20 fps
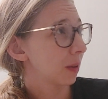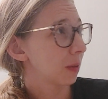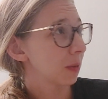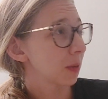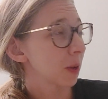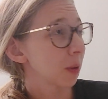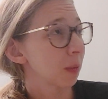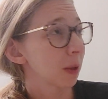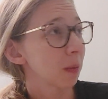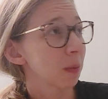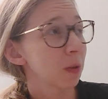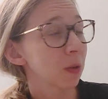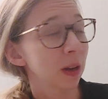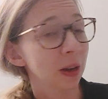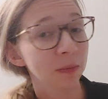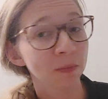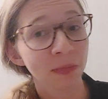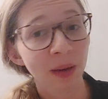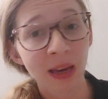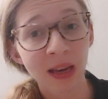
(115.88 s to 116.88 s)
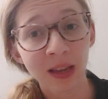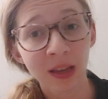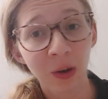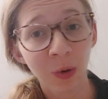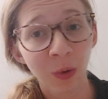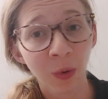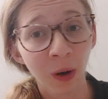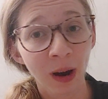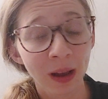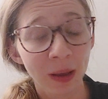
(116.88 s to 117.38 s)
Sometimes you can be in a
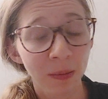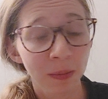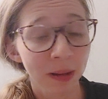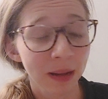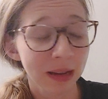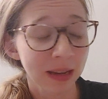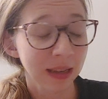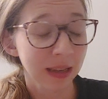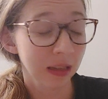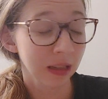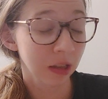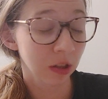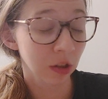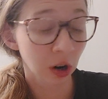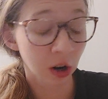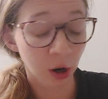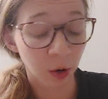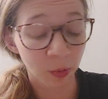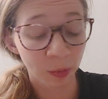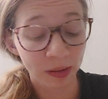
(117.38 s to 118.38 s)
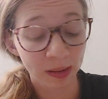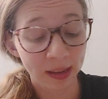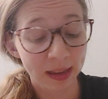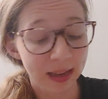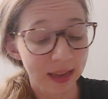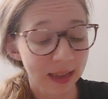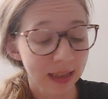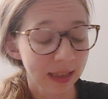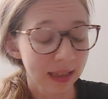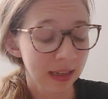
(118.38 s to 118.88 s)
quiet place, in a dark
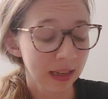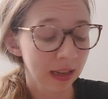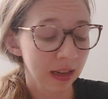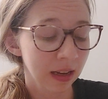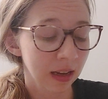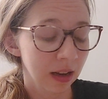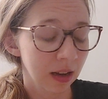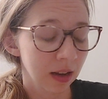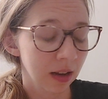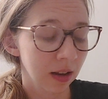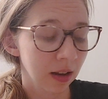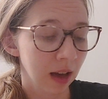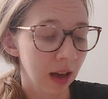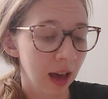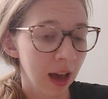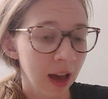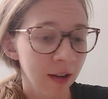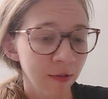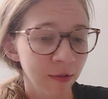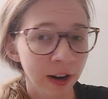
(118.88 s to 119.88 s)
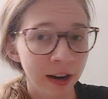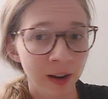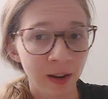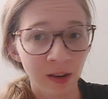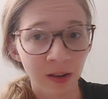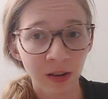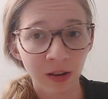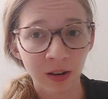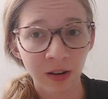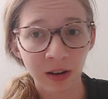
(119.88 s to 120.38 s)
place, have
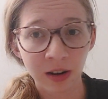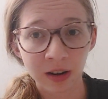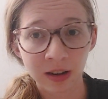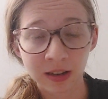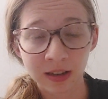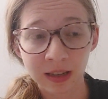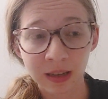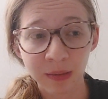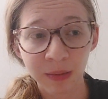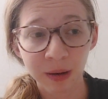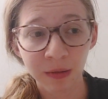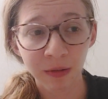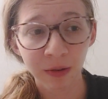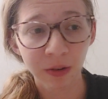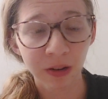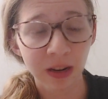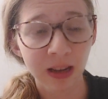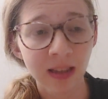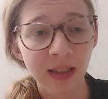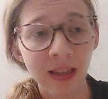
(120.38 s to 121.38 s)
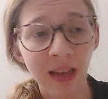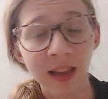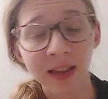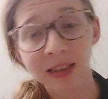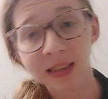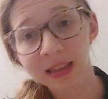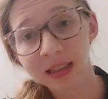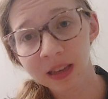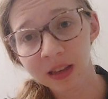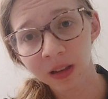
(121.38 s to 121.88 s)
regular sleeping routines, and
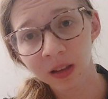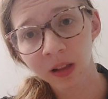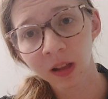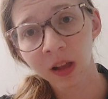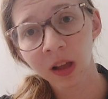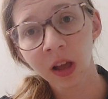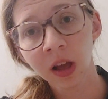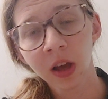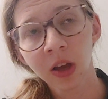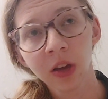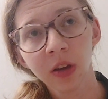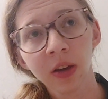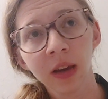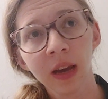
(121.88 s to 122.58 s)
still you